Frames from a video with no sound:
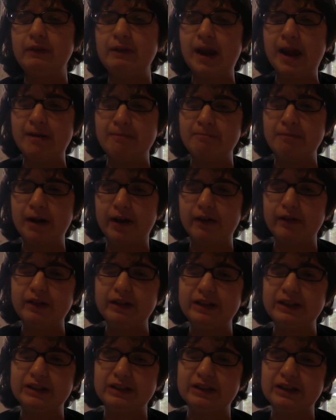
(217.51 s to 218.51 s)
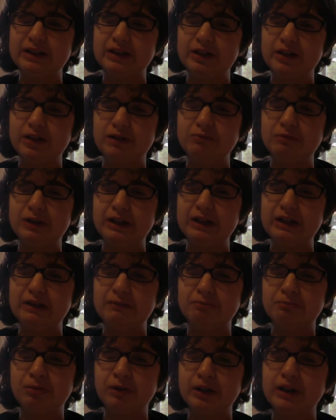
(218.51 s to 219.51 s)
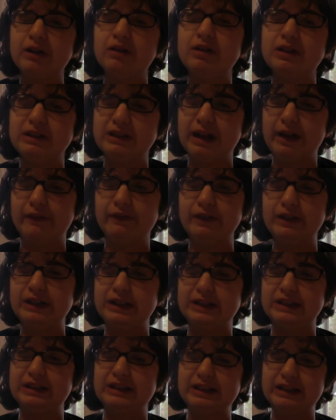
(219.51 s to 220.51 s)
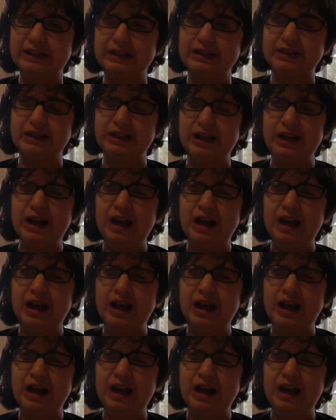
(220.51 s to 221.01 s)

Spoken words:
we barely see her, but in the book, you can definitely see it.